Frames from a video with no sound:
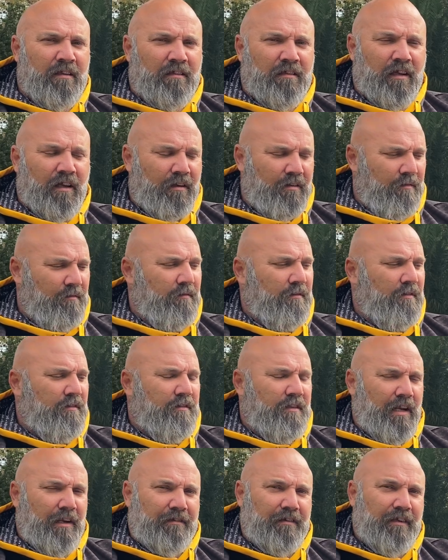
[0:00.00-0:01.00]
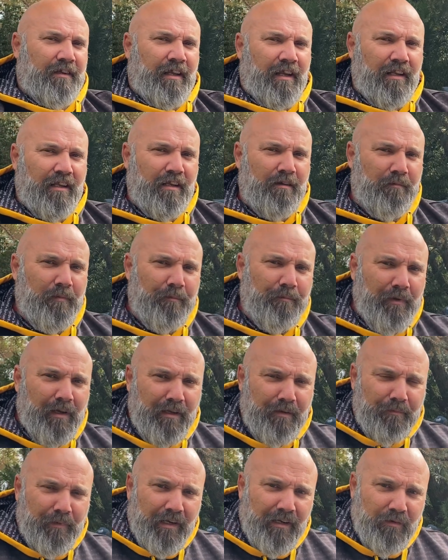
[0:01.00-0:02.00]
So, Jason Kelly, I'm a
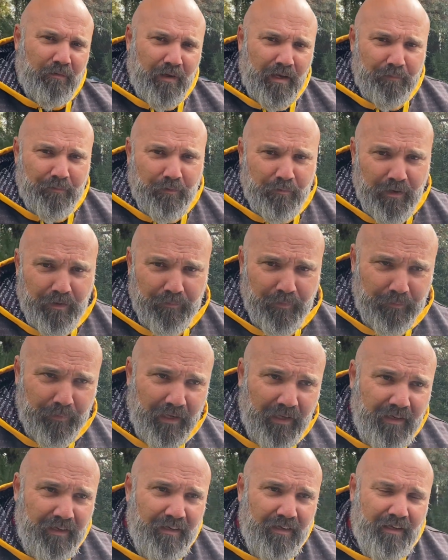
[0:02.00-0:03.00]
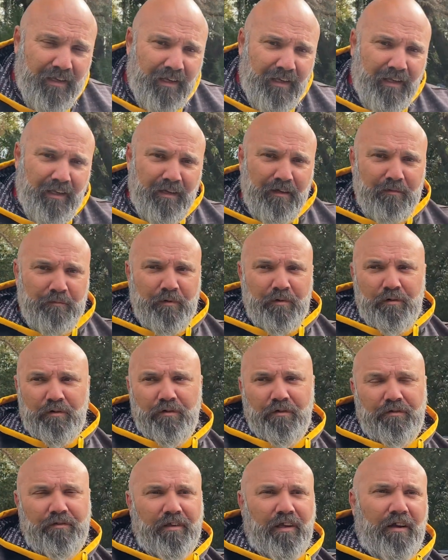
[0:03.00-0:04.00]
Muddy Wamba man, and I'm
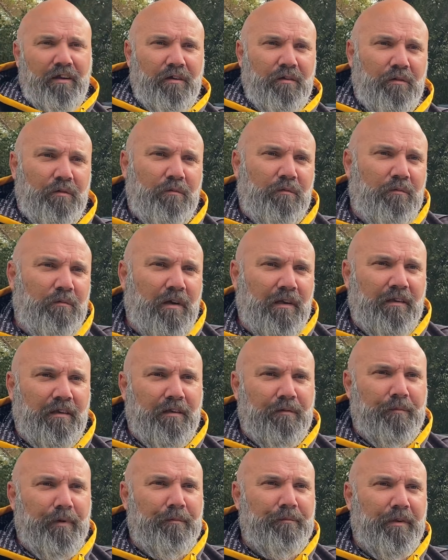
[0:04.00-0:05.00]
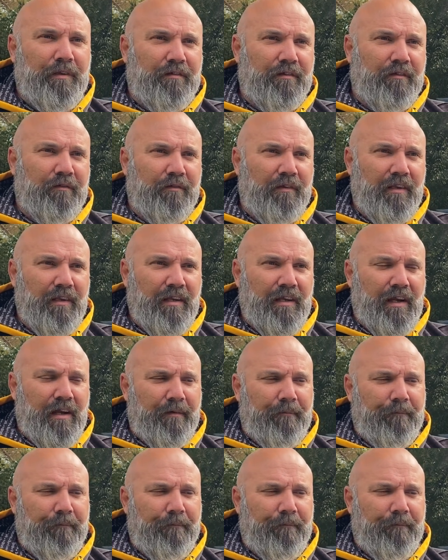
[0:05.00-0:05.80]
also one of the members of the